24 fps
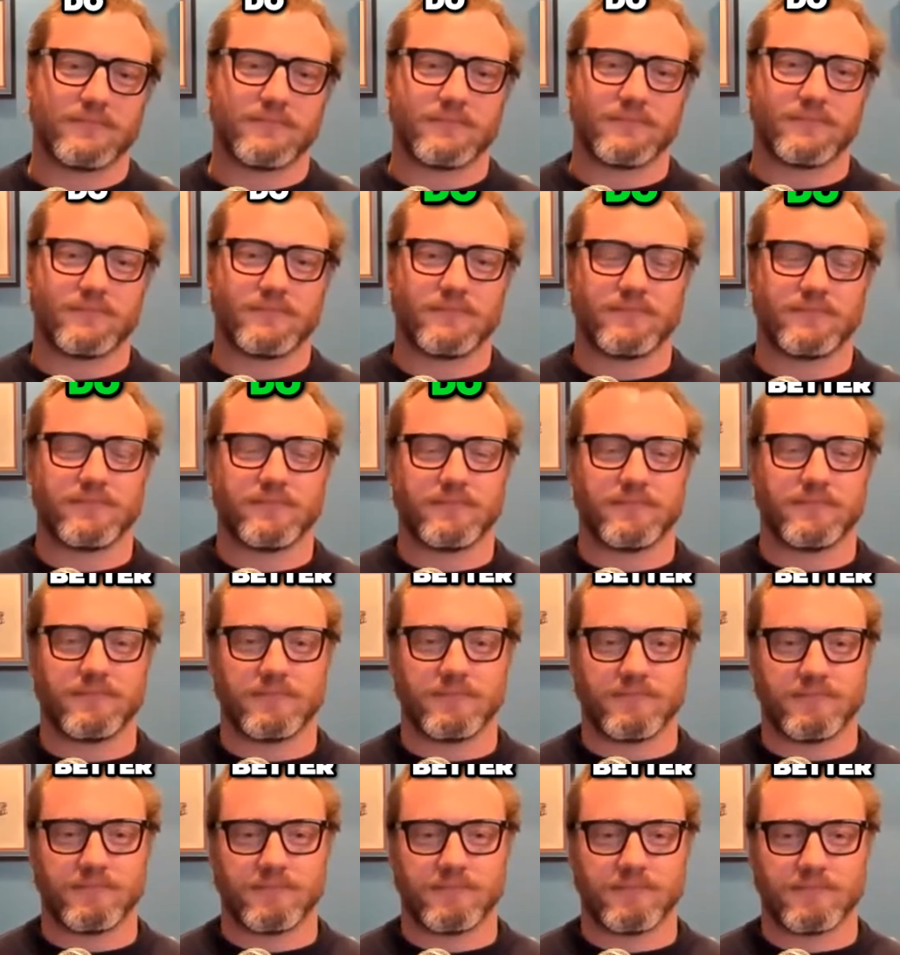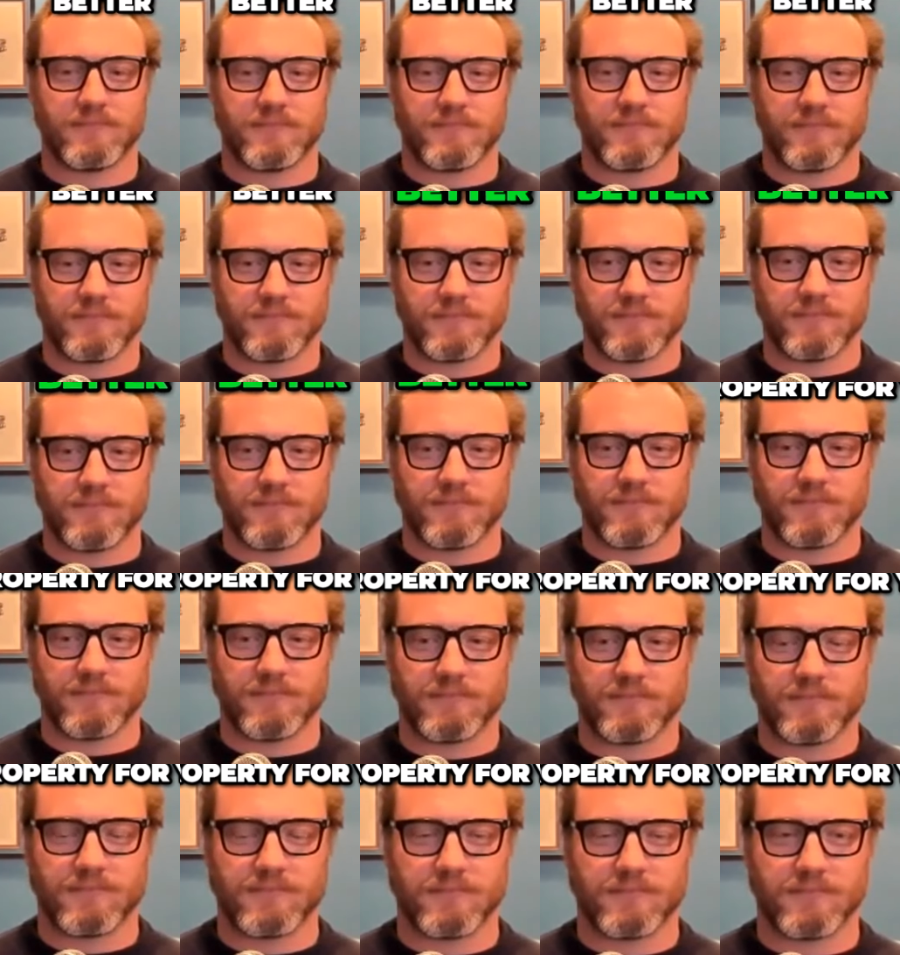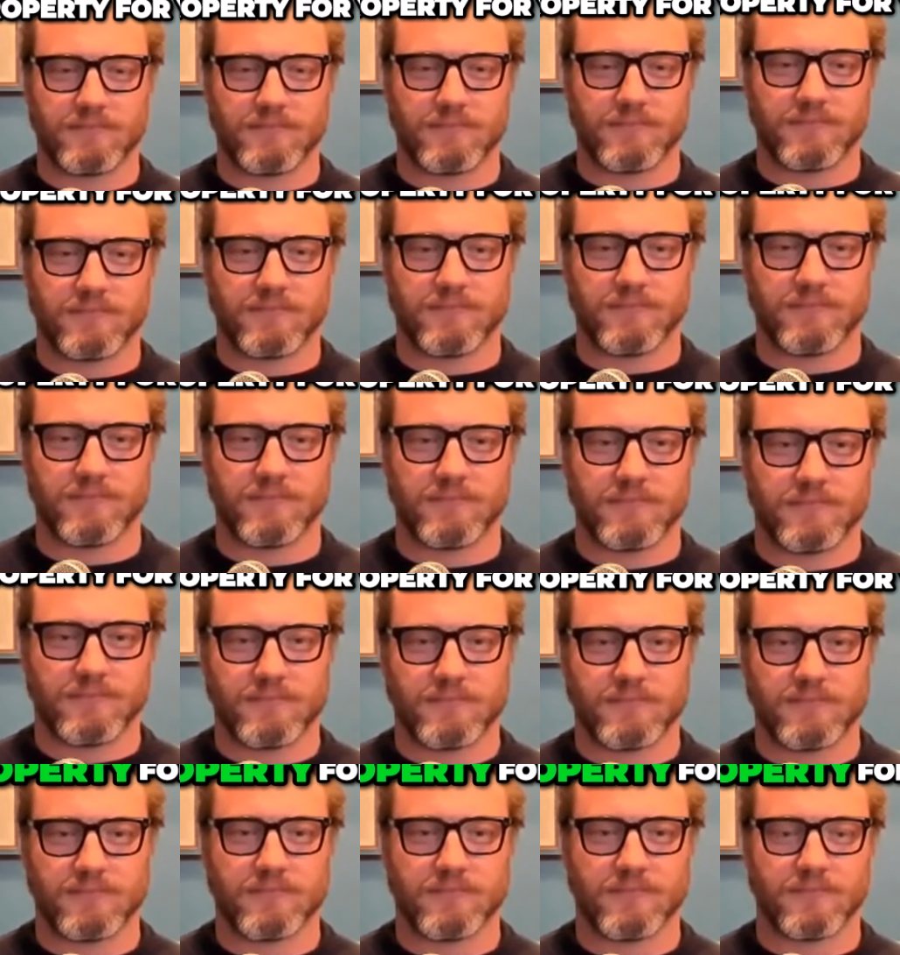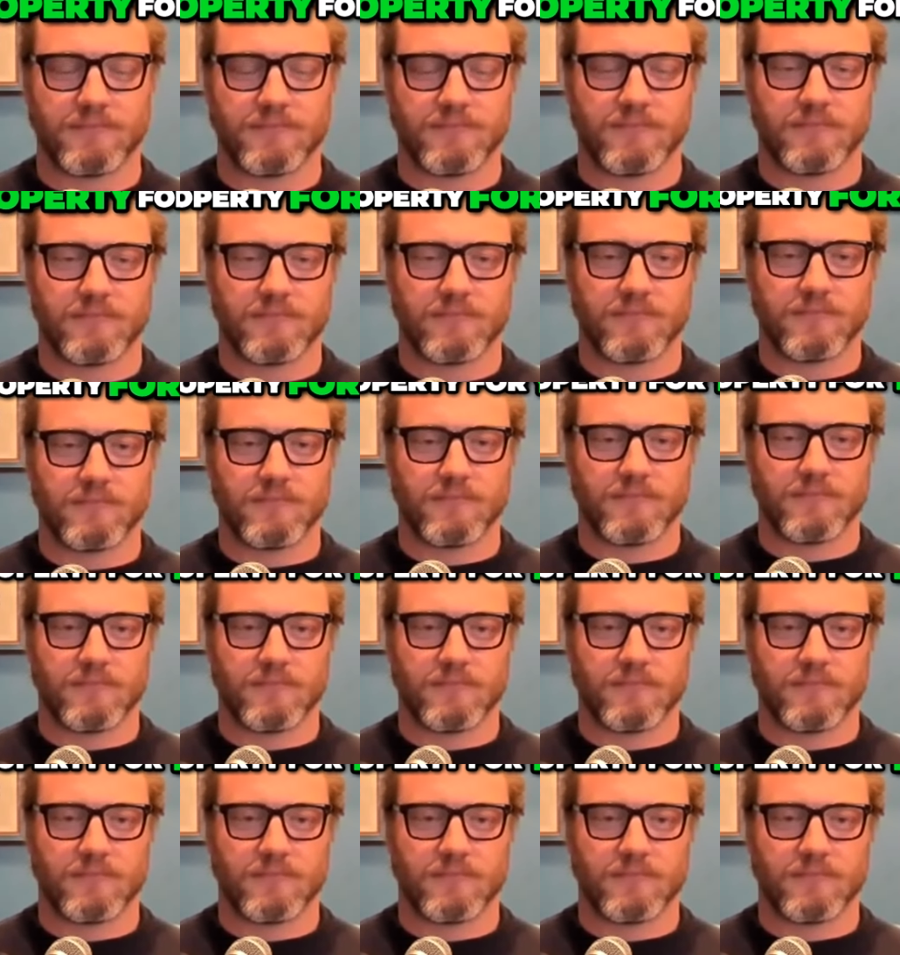The person shown says nothing.